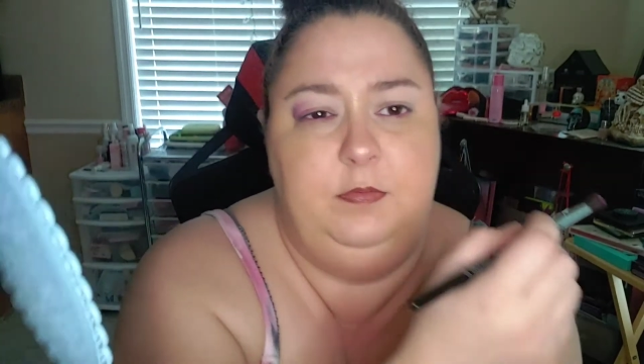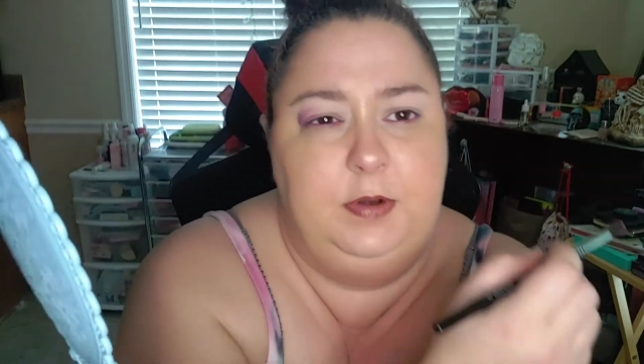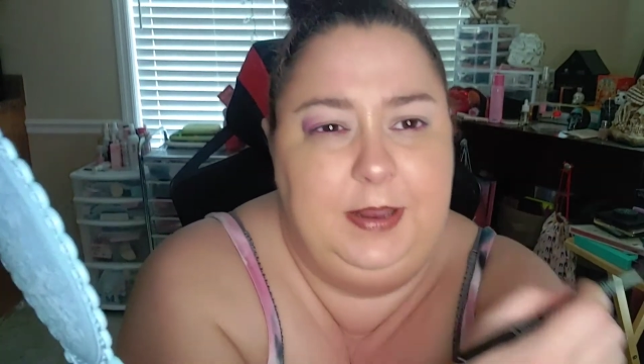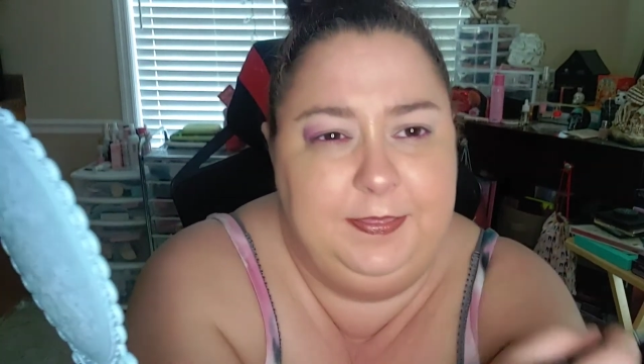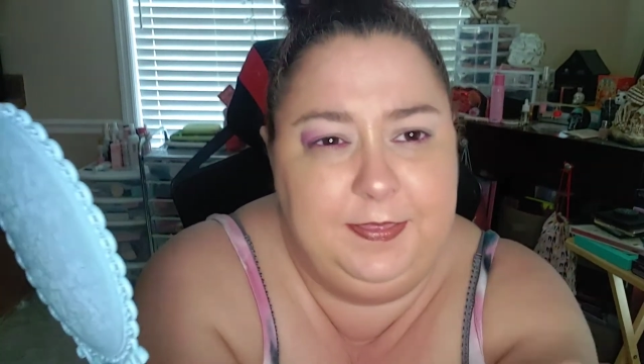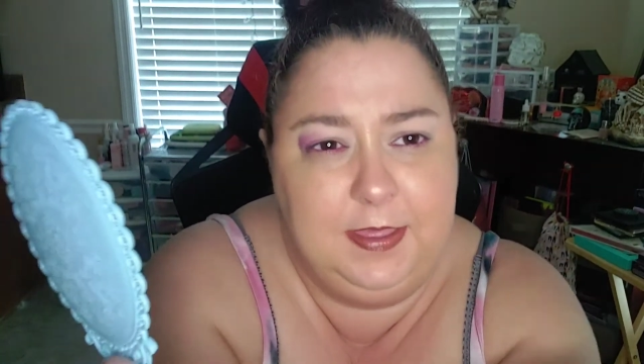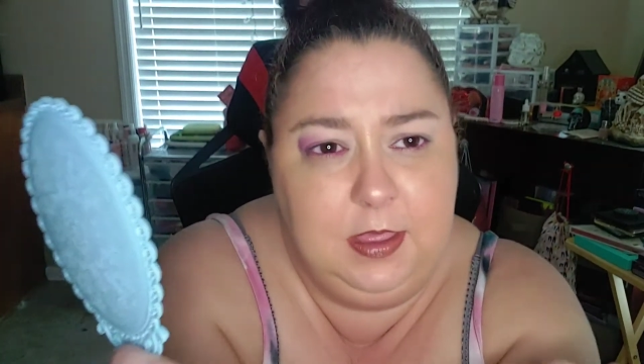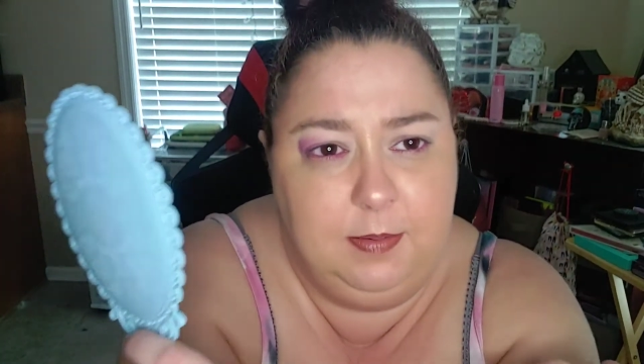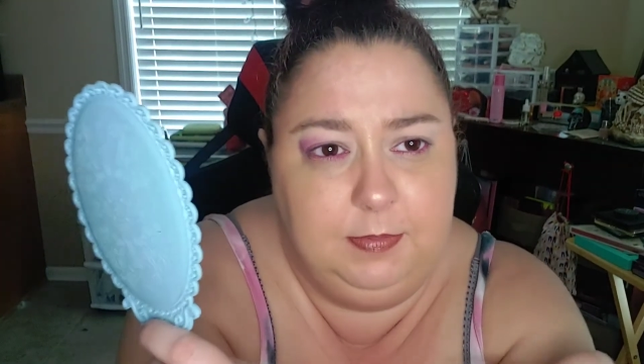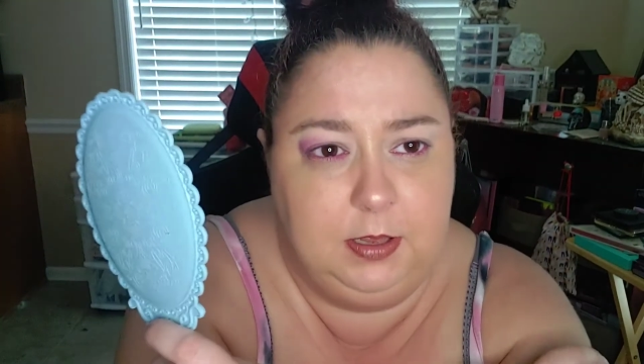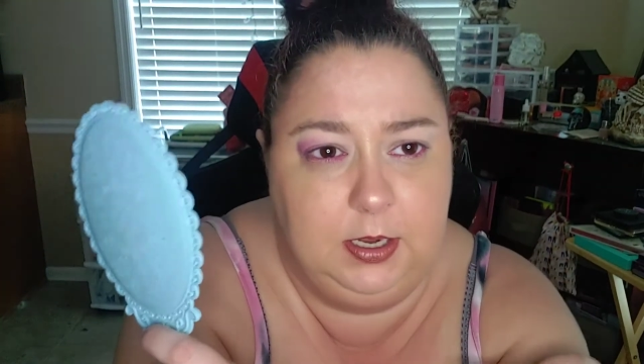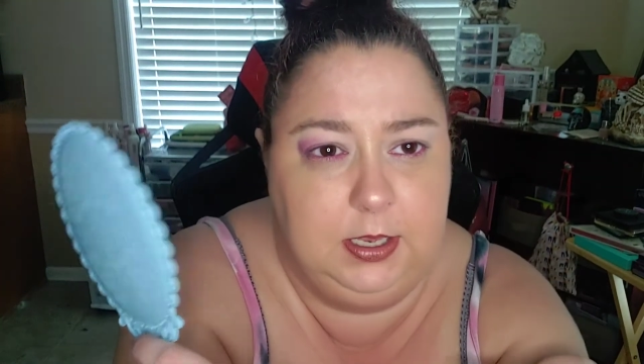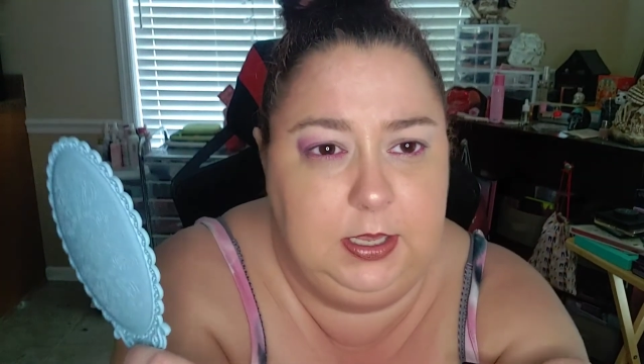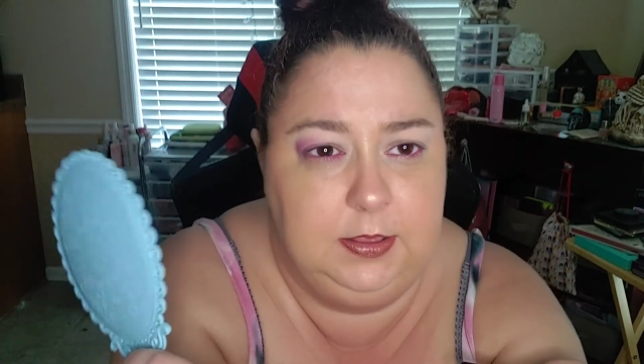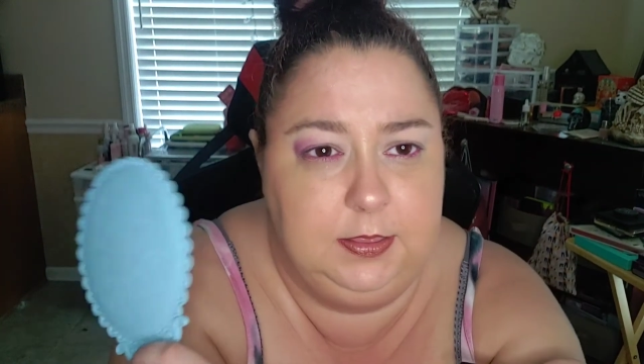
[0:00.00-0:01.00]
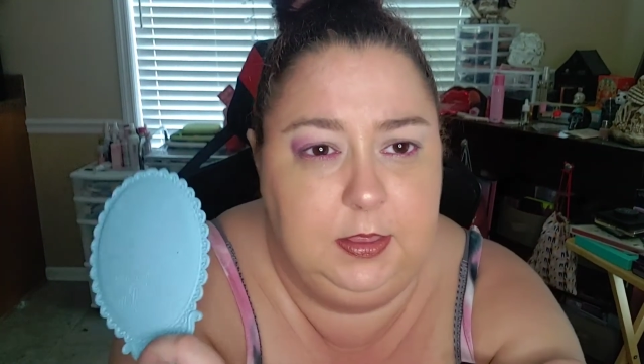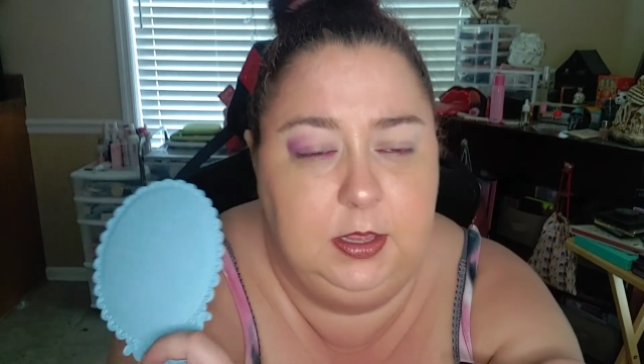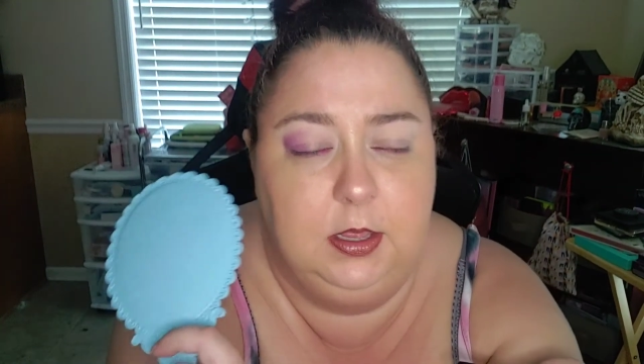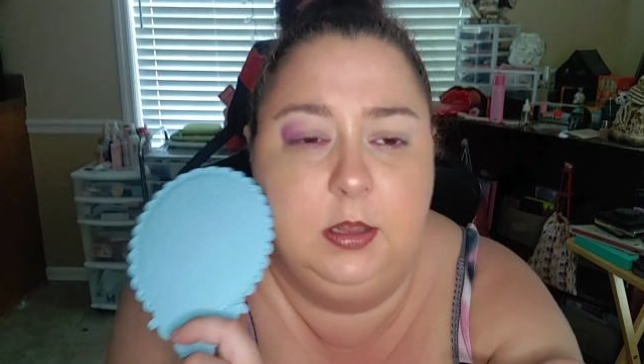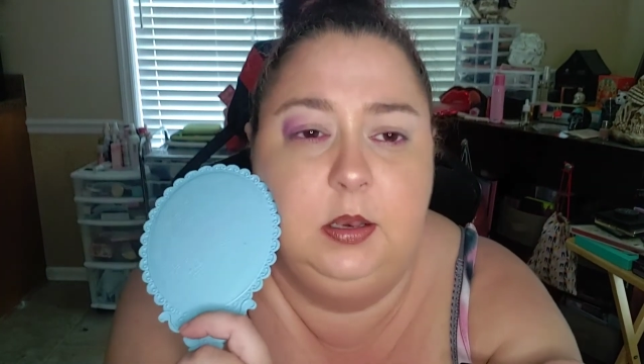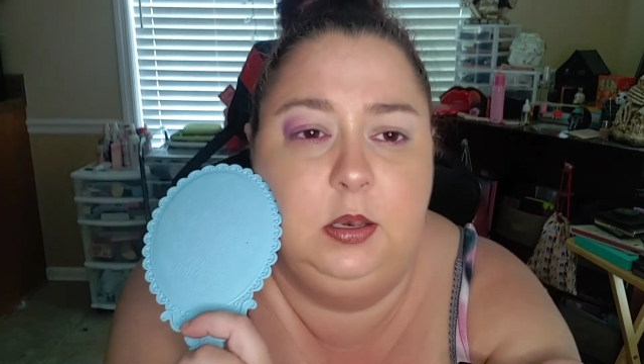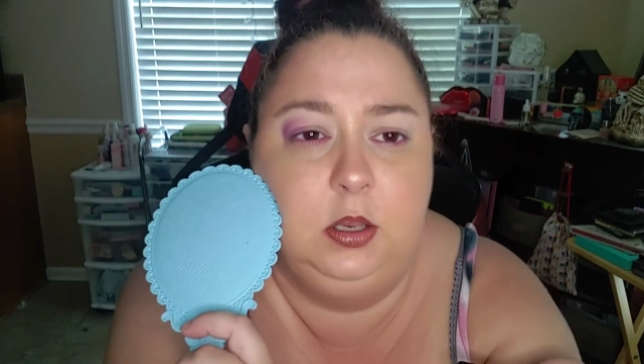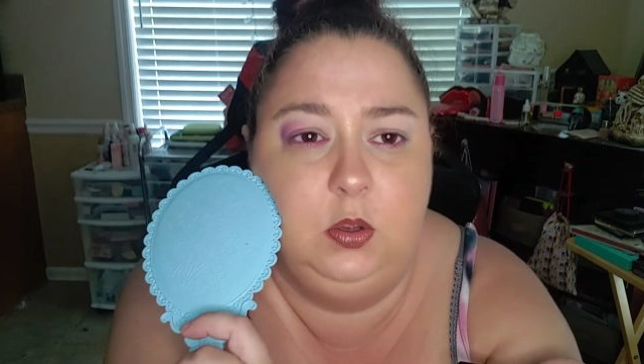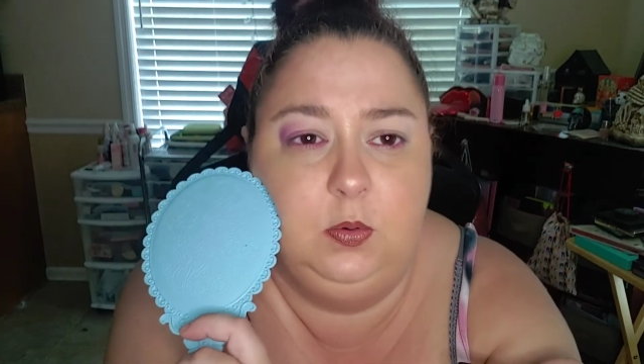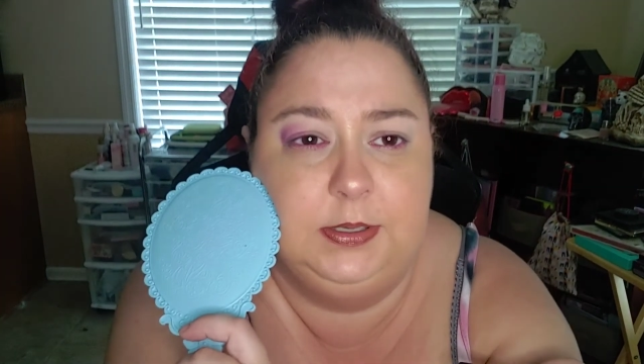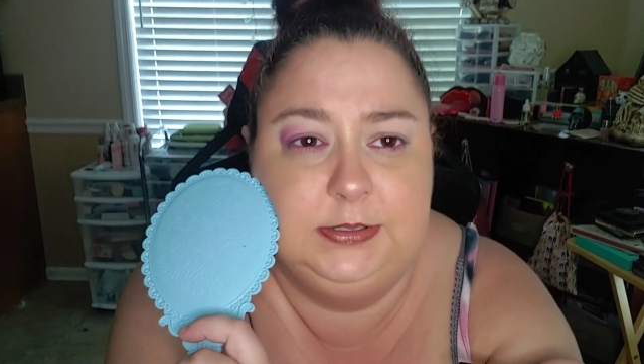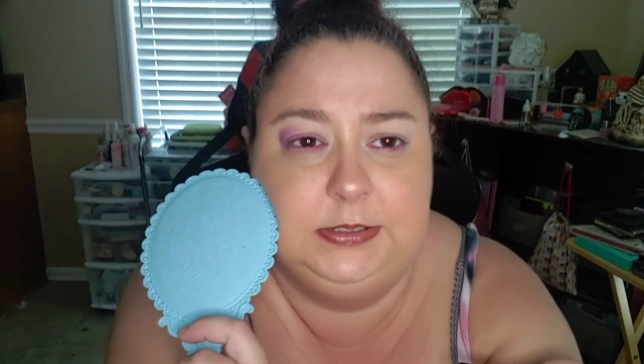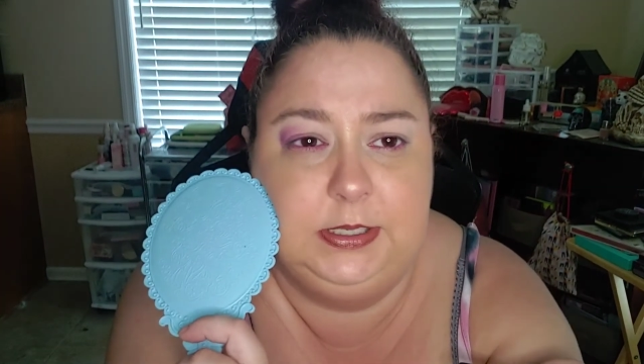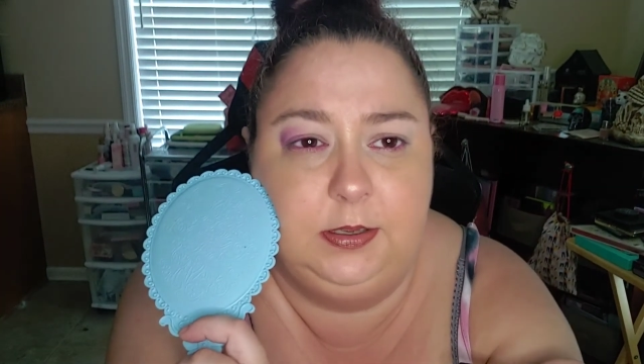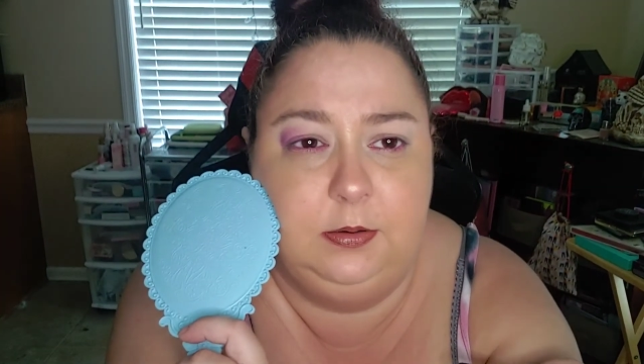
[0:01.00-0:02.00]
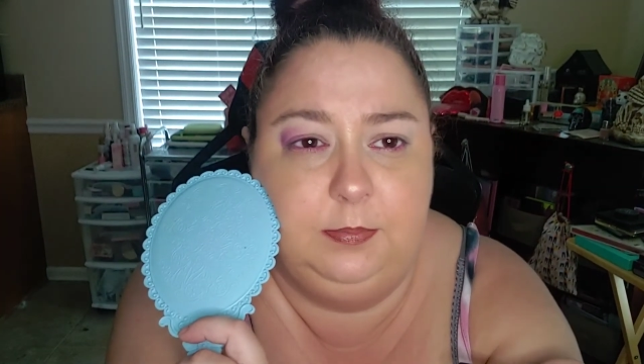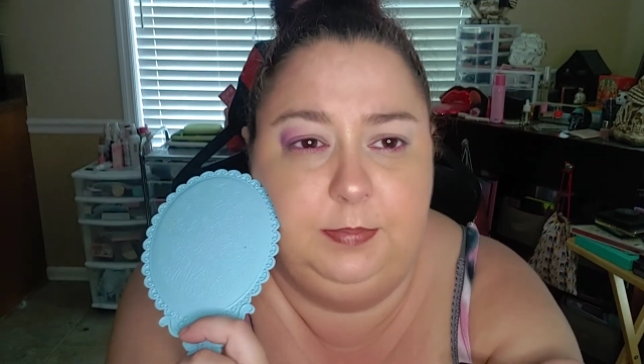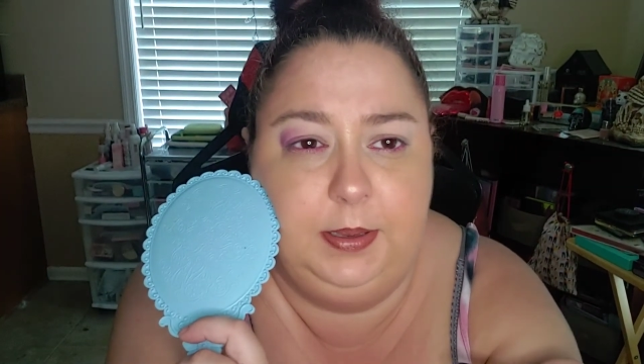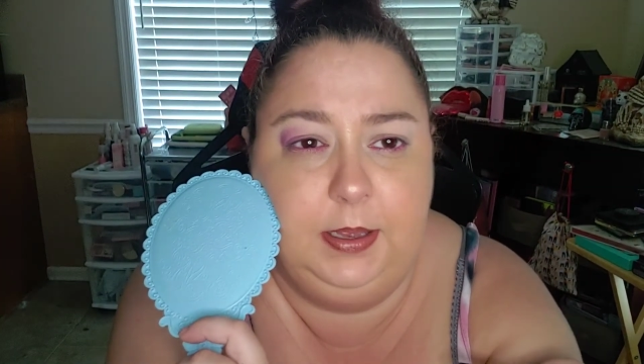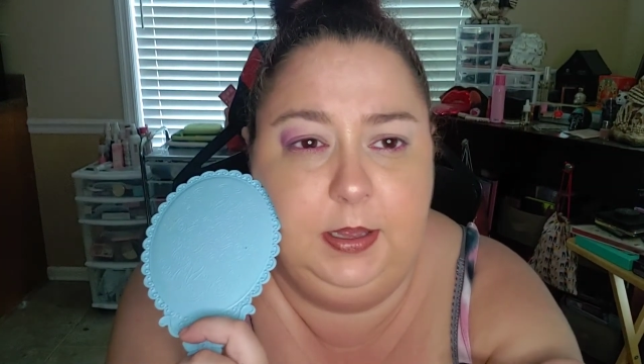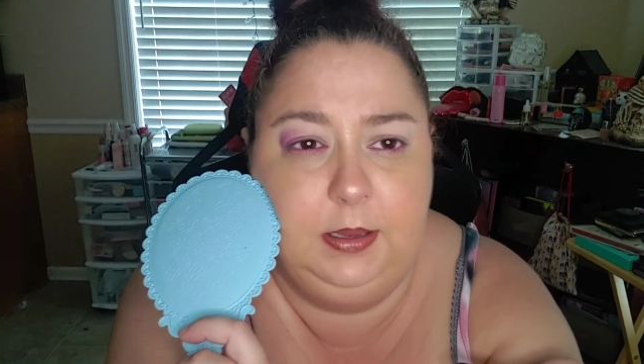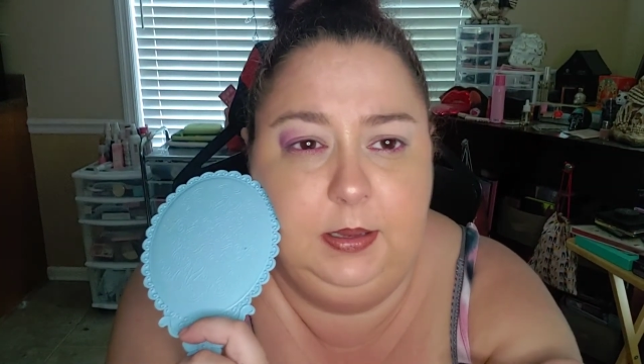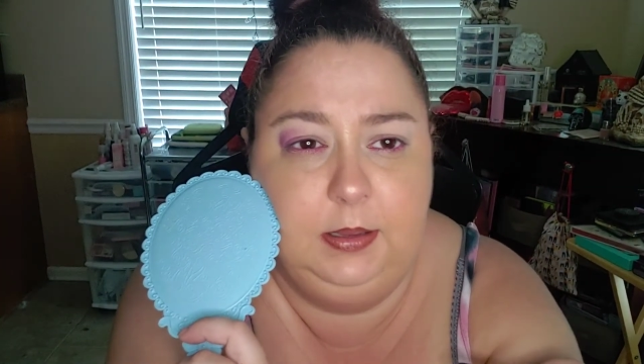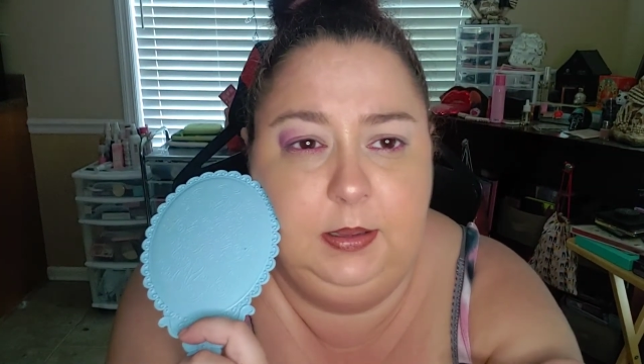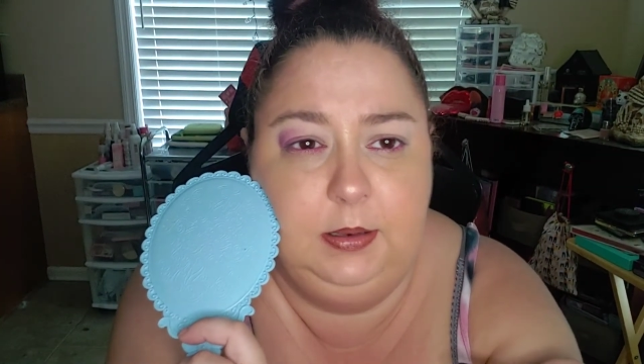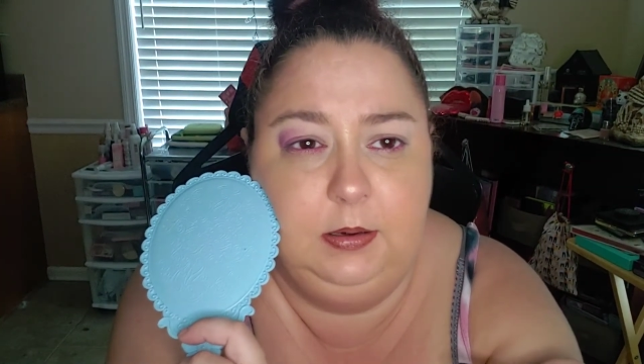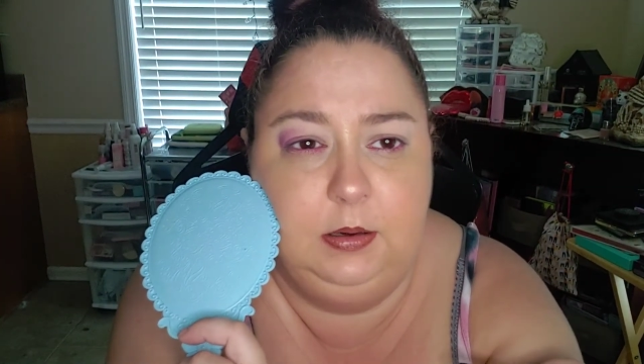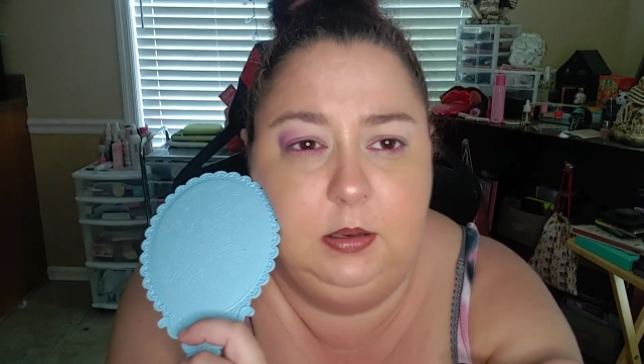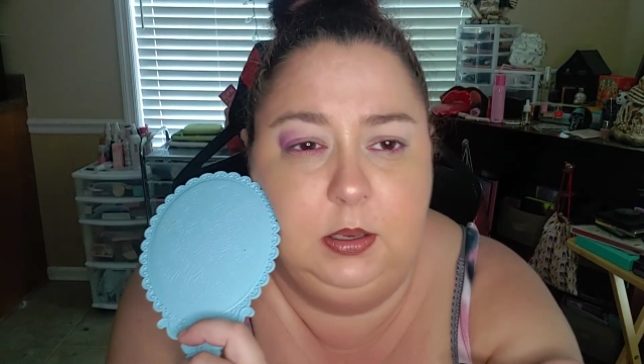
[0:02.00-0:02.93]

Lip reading: and I think I'm going to get the new Adept palette